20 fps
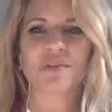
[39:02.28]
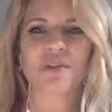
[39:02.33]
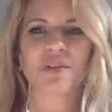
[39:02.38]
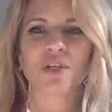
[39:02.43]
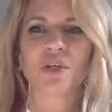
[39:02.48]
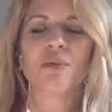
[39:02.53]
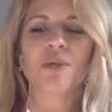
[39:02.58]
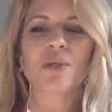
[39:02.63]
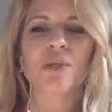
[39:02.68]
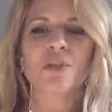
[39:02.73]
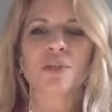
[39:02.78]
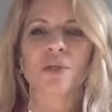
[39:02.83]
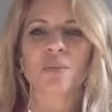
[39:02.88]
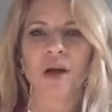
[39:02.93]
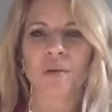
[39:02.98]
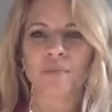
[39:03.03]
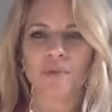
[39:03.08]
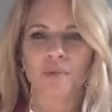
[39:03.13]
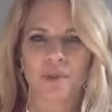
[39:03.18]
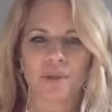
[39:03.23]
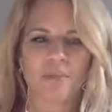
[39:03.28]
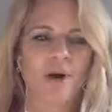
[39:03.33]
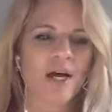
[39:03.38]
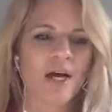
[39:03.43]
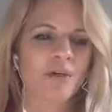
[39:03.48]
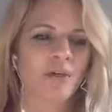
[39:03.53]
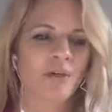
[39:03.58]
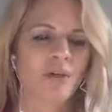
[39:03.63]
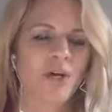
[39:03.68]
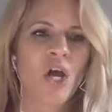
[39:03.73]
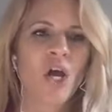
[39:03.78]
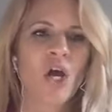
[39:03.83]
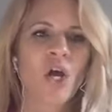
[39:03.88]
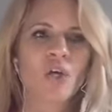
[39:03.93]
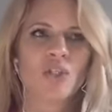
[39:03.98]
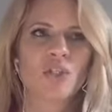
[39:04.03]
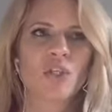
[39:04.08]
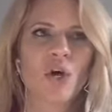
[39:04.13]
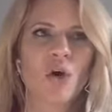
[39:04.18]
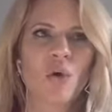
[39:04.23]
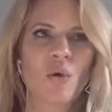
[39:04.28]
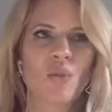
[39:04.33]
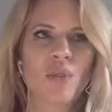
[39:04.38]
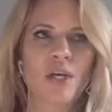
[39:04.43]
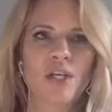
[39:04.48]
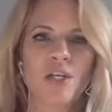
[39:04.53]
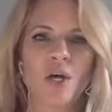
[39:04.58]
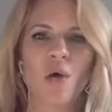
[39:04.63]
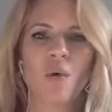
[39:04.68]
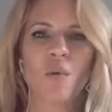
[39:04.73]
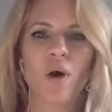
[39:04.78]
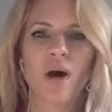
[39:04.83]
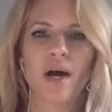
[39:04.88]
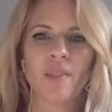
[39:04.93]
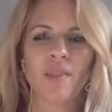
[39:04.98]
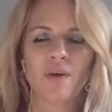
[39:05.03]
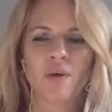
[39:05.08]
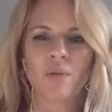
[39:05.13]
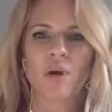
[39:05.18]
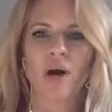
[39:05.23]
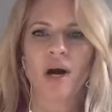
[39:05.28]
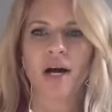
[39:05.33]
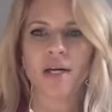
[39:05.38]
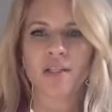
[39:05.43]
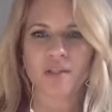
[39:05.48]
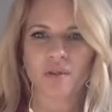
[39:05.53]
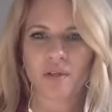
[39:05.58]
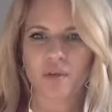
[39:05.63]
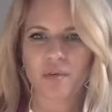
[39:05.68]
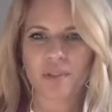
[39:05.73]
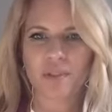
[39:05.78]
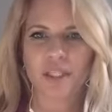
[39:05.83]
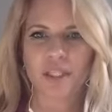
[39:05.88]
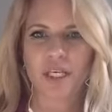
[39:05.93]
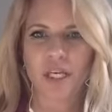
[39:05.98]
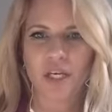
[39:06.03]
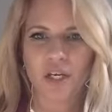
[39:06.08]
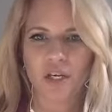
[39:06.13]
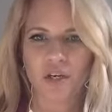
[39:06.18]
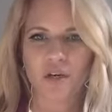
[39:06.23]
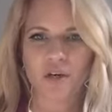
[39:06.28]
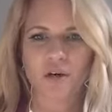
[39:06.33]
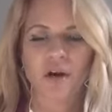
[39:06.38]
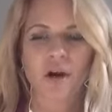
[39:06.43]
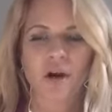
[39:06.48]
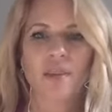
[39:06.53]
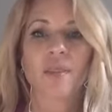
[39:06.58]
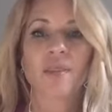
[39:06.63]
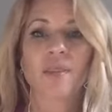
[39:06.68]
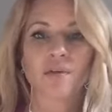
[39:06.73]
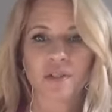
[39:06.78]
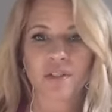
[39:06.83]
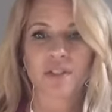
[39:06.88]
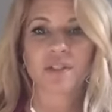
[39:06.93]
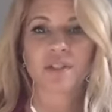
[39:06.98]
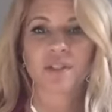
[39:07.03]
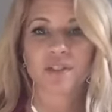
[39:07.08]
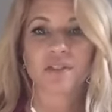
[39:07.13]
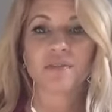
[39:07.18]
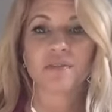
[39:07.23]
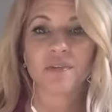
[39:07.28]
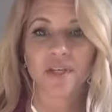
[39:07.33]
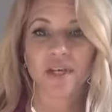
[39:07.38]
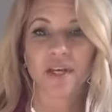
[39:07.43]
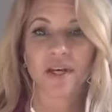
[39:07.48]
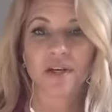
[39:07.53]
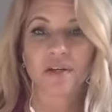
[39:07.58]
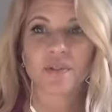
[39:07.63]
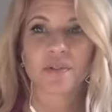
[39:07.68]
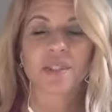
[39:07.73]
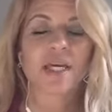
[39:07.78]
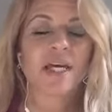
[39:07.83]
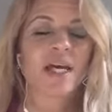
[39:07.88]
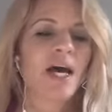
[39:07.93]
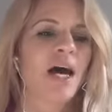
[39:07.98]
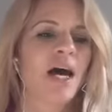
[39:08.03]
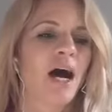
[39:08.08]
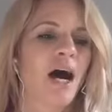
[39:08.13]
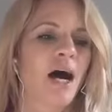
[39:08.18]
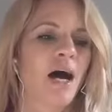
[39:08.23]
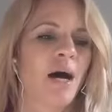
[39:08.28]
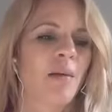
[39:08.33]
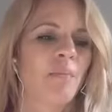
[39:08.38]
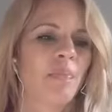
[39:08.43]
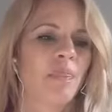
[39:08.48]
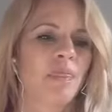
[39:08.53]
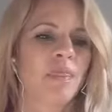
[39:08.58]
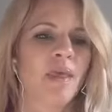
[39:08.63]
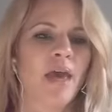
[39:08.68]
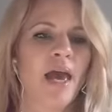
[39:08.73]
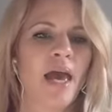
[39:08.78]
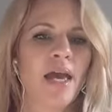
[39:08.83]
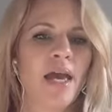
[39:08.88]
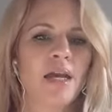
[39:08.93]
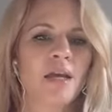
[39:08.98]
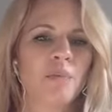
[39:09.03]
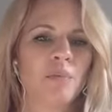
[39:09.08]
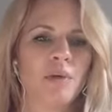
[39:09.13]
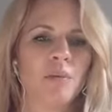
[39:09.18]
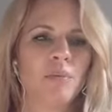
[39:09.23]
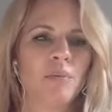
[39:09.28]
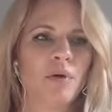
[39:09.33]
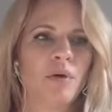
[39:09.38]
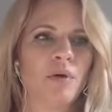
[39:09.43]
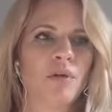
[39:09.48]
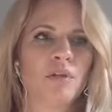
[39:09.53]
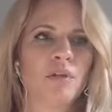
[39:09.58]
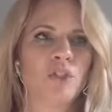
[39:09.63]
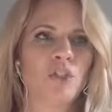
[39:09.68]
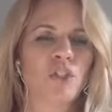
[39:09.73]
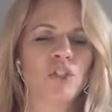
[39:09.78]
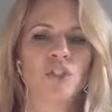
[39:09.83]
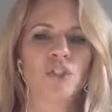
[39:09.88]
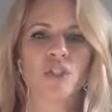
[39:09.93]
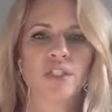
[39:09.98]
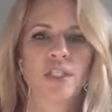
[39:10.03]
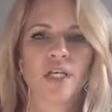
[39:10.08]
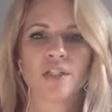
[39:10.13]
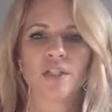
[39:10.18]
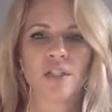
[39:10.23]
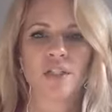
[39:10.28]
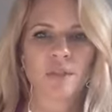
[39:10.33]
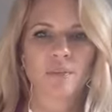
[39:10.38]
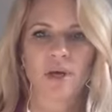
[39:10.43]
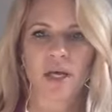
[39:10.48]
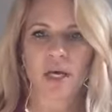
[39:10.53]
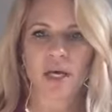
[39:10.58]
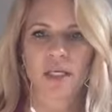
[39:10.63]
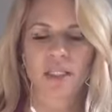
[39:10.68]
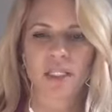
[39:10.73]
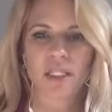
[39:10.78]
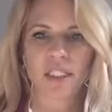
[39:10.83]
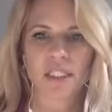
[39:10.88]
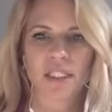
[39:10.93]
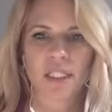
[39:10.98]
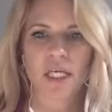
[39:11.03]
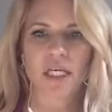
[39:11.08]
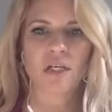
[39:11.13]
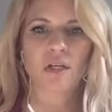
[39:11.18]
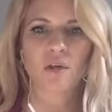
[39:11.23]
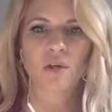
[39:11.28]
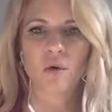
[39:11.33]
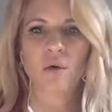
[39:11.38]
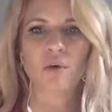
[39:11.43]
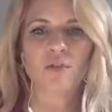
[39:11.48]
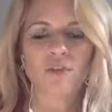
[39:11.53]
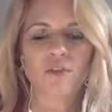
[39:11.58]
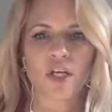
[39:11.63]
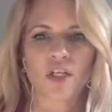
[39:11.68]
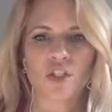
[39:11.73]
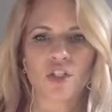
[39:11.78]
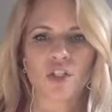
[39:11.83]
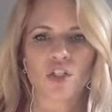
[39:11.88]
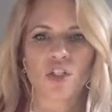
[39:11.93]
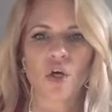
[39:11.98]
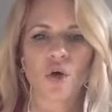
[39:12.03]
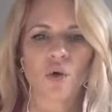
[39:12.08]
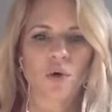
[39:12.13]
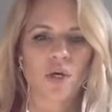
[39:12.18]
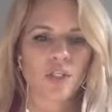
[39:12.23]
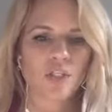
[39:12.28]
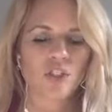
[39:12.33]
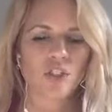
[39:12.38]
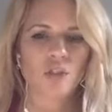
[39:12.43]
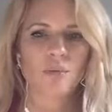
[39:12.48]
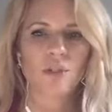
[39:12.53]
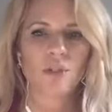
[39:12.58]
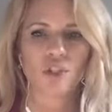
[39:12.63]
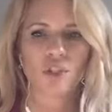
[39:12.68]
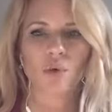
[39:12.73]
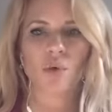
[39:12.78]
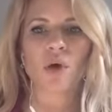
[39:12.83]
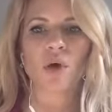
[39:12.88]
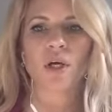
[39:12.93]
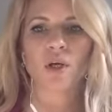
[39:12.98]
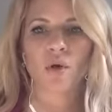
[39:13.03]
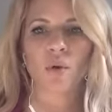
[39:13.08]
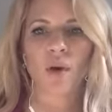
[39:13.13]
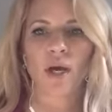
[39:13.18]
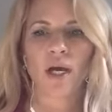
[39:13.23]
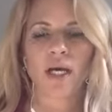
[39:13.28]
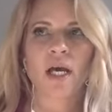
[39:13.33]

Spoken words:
computers are probably being monitored. So they don't want boss or anyone to hear that they're listening to videos. People, just their attention span is like a goldfish. So it should be short and quick.